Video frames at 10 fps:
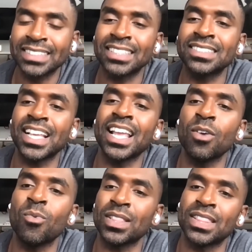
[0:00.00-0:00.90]
to
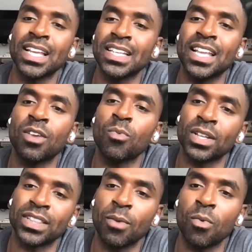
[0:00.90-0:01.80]
say what they need and
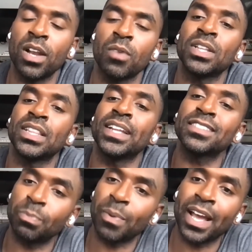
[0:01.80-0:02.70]
what they want and what they
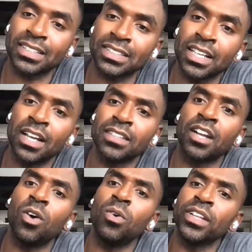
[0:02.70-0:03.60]
expect,
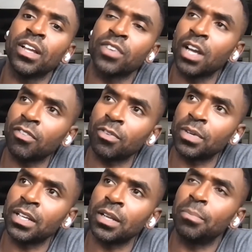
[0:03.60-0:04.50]
not only of
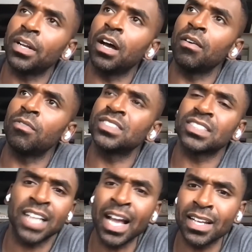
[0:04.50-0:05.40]
government, but of
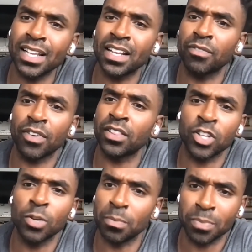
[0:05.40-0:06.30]
society and of
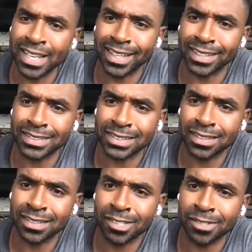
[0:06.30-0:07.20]
other human beings.